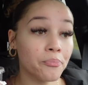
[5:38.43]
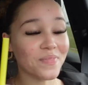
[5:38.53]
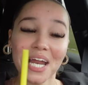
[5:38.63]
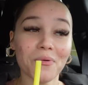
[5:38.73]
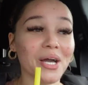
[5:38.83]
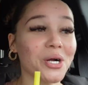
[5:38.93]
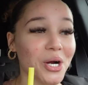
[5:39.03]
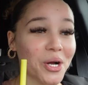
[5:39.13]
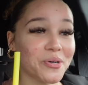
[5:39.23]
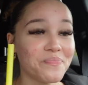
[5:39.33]
Anyway,
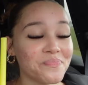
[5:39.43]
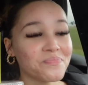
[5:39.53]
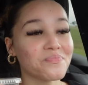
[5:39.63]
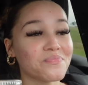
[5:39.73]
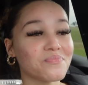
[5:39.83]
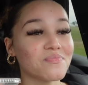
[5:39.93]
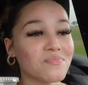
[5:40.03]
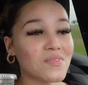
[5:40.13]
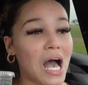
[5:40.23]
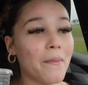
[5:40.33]
girl,
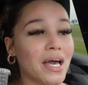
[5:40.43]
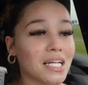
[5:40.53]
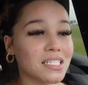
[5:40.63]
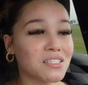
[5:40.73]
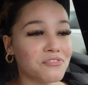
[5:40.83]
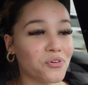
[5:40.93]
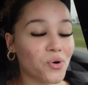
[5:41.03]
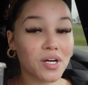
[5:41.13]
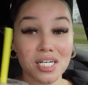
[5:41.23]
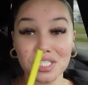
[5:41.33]
I'm headed to
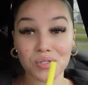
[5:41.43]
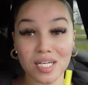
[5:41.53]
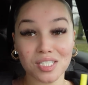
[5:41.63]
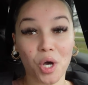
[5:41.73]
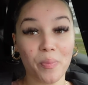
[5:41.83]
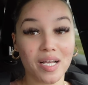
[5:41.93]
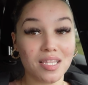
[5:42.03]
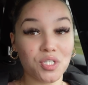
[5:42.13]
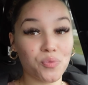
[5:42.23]
Sephora, so let's go make this